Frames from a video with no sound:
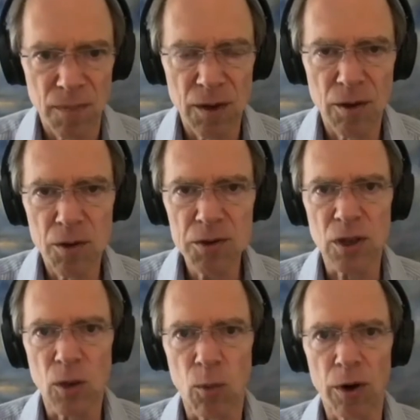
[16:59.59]
You're
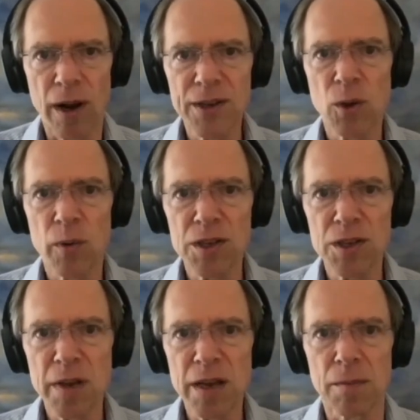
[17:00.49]
using the word, right? So what
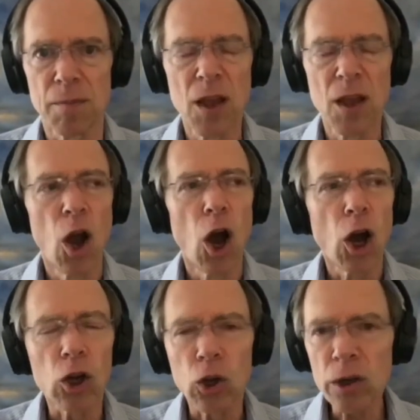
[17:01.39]
does it mean?
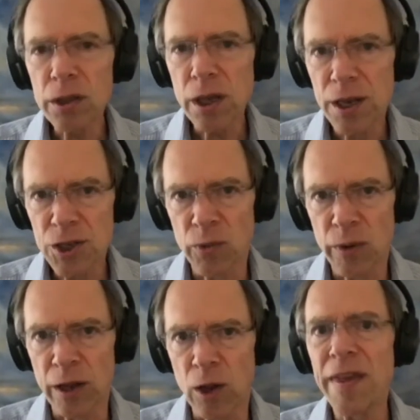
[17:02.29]
Look at the
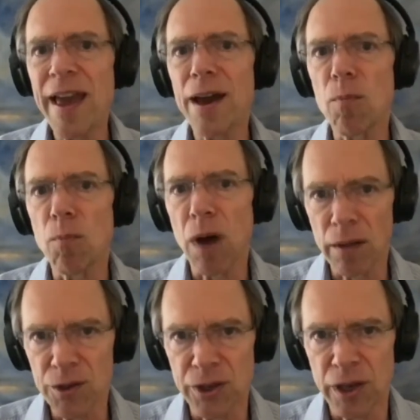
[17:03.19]
history, go to the
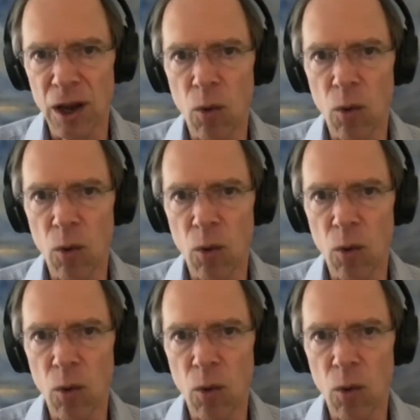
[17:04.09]
etymology.